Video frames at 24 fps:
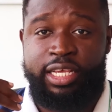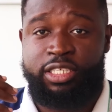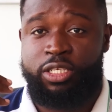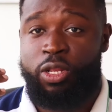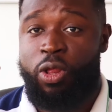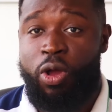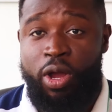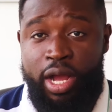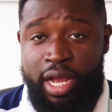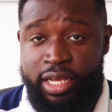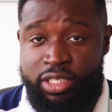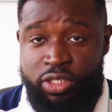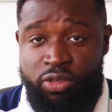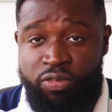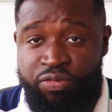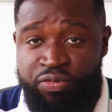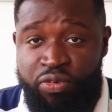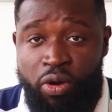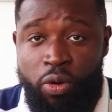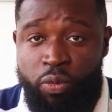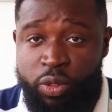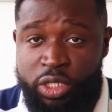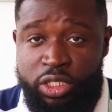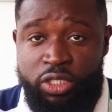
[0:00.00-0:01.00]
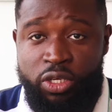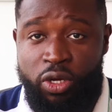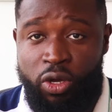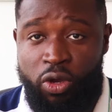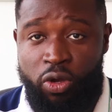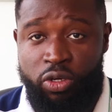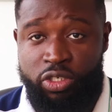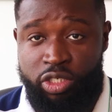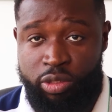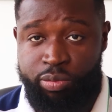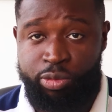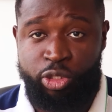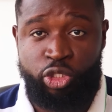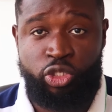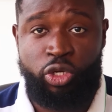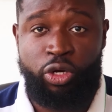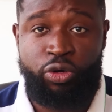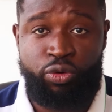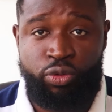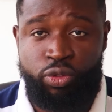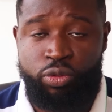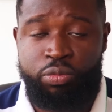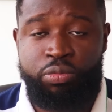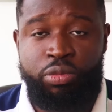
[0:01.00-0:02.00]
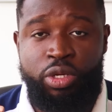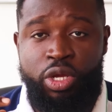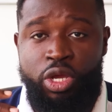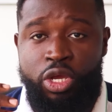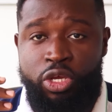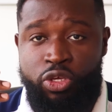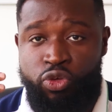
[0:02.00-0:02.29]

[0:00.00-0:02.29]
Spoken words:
as long as you fall within your contribution room,